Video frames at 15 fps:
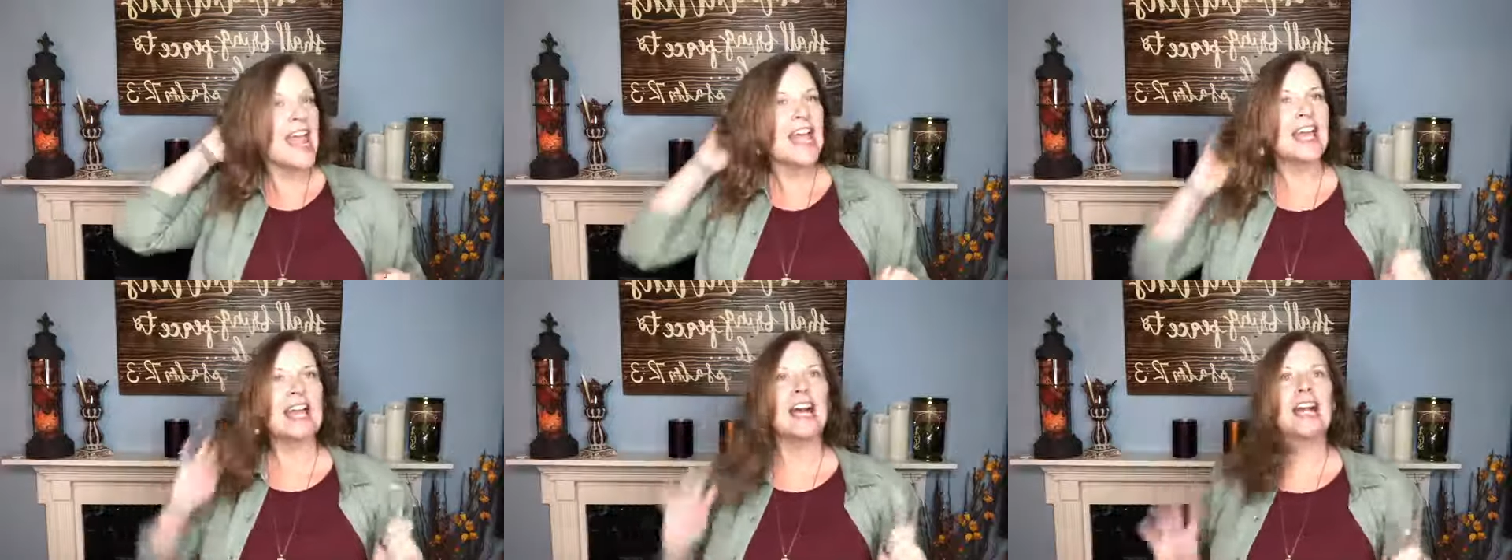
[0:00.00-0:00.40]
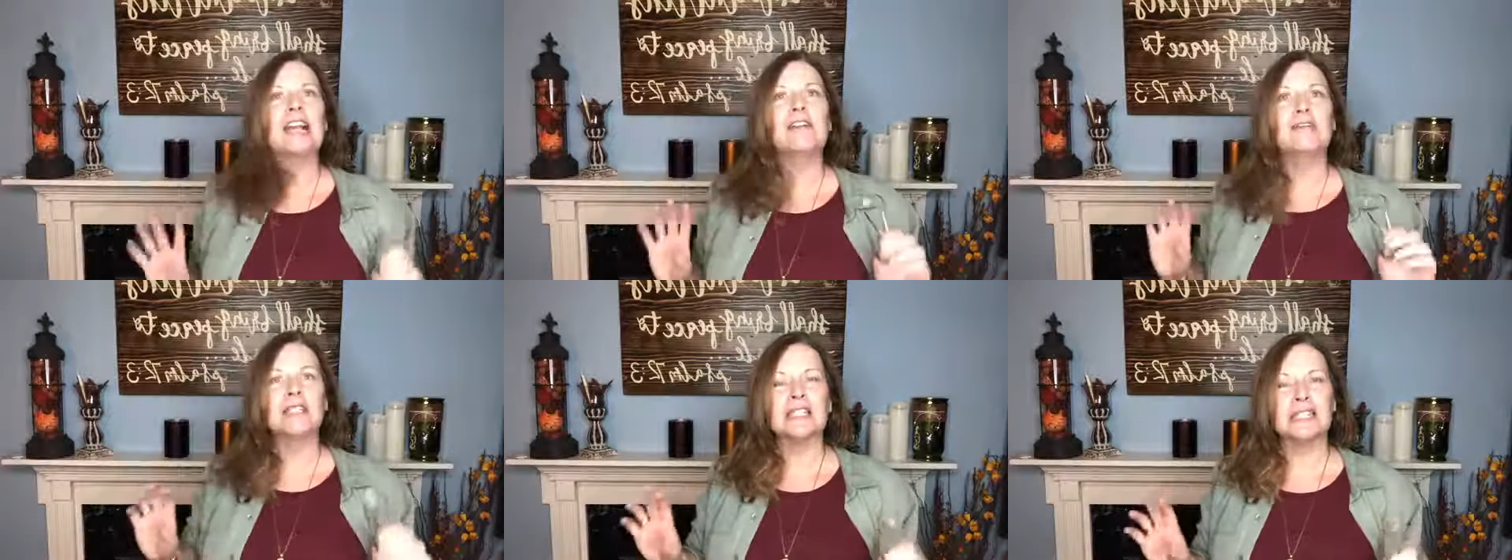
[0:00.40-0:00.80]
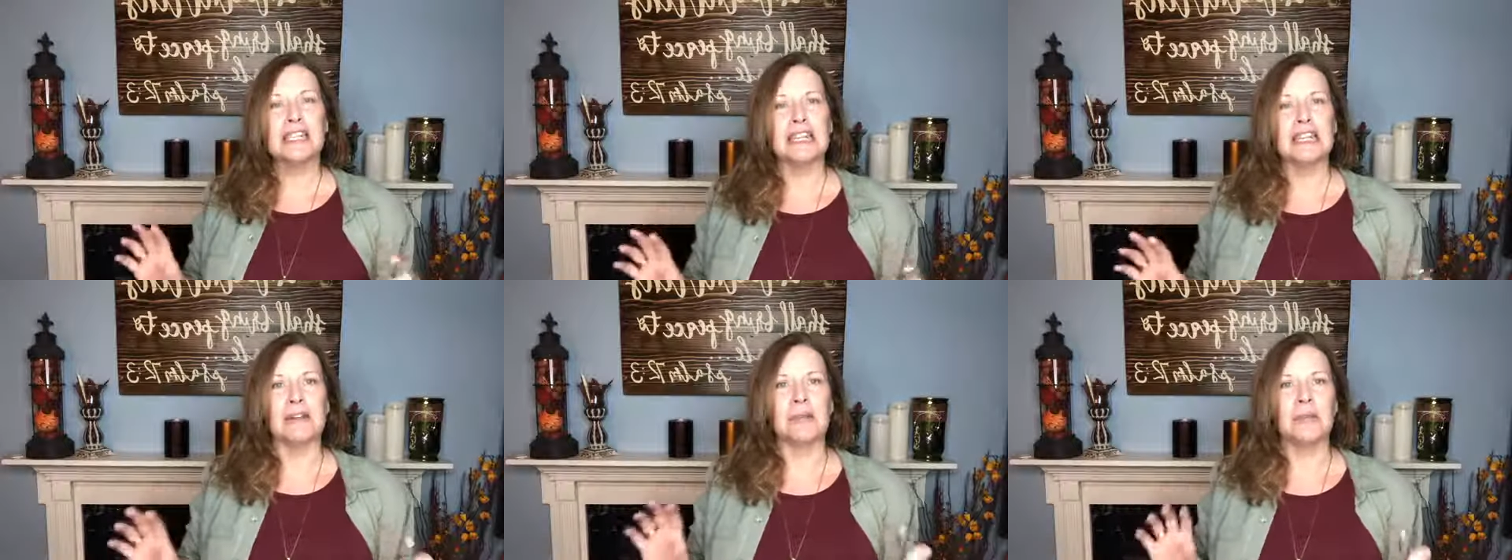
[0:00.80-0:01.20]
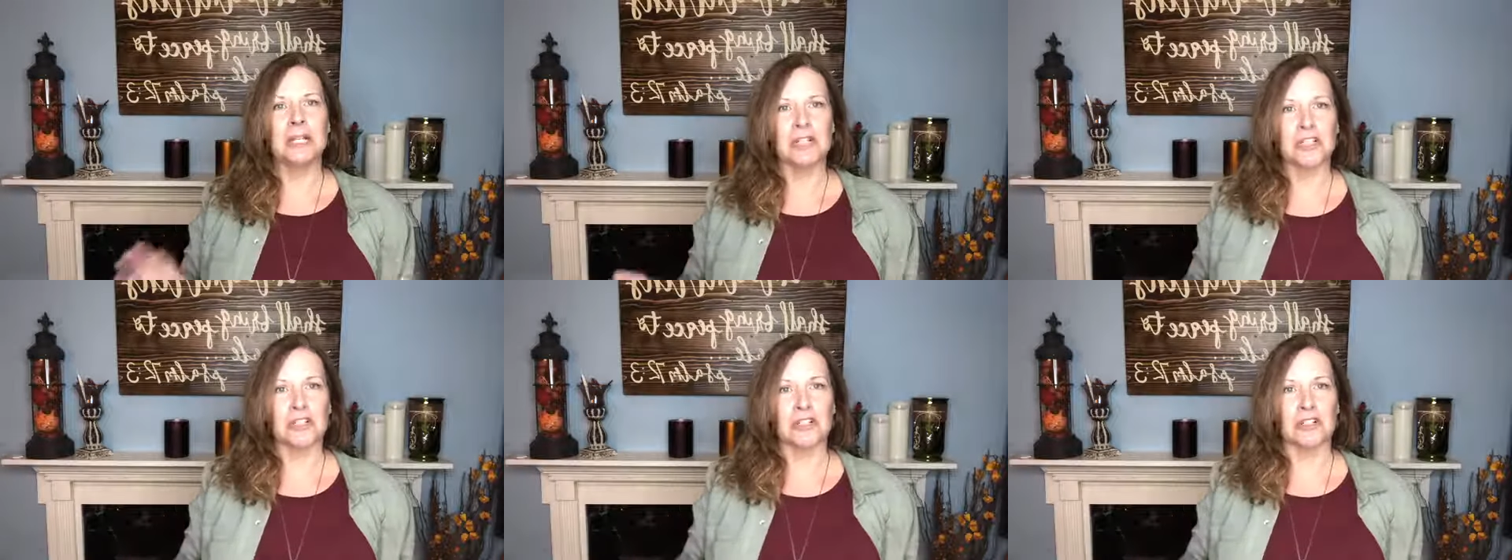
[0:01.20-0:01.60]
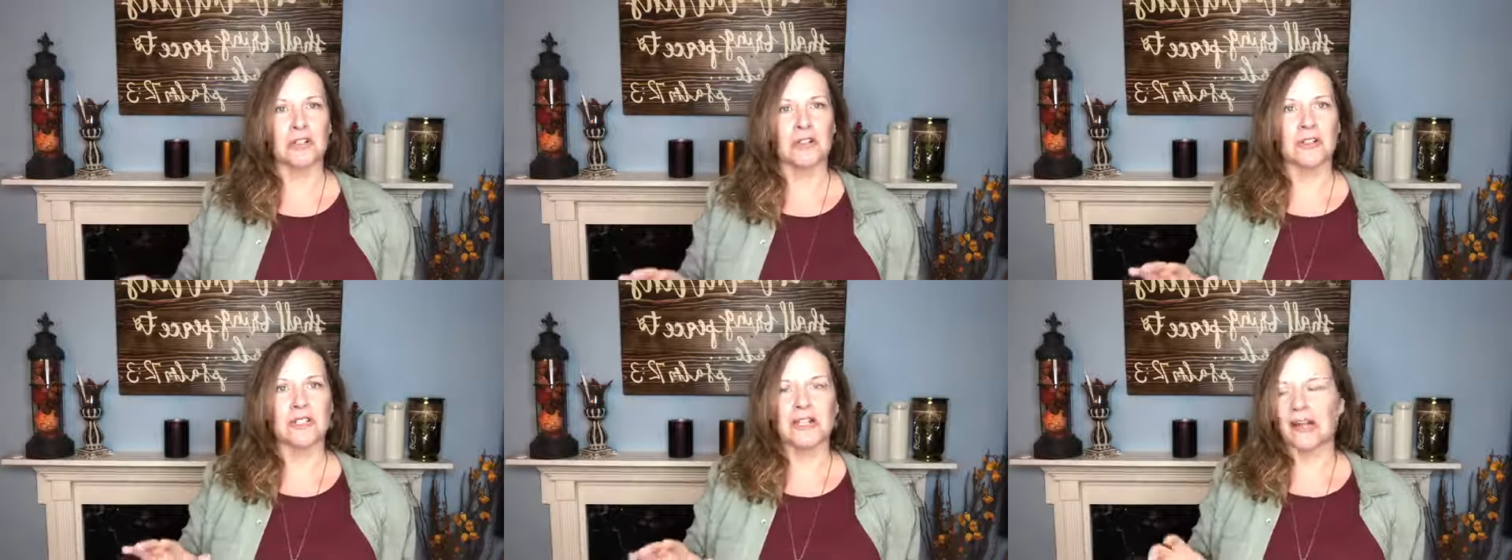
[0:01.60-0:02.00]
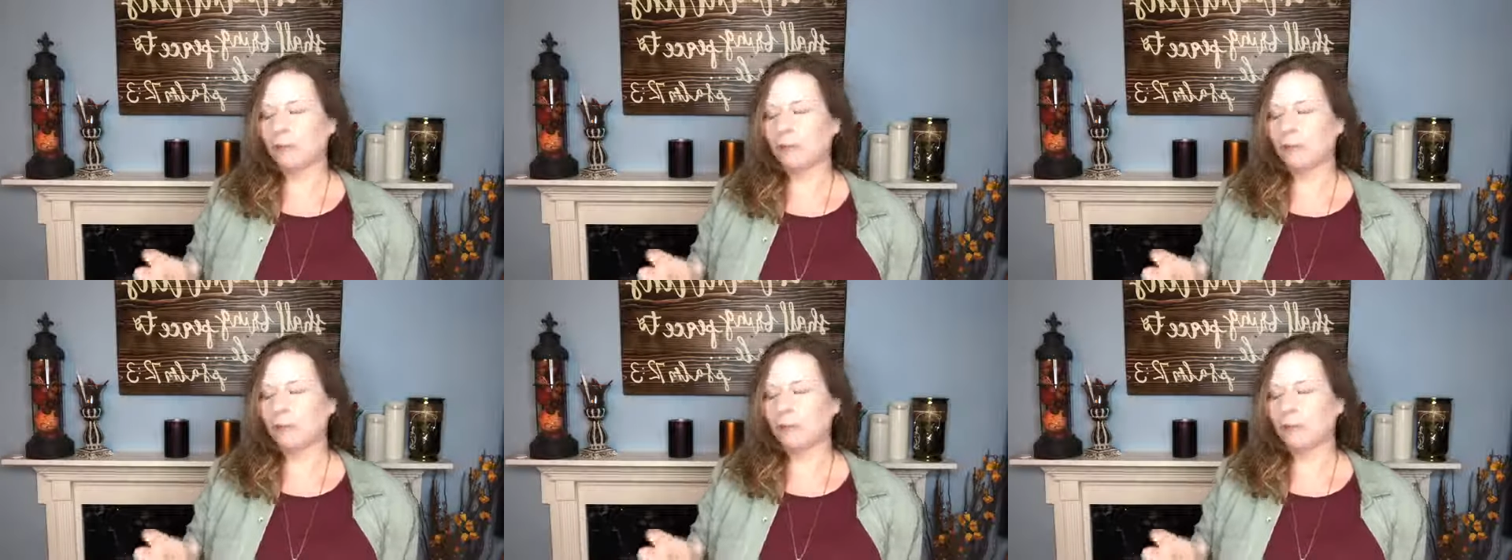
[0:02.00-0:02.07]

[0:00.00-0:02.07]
And I have seen pictures.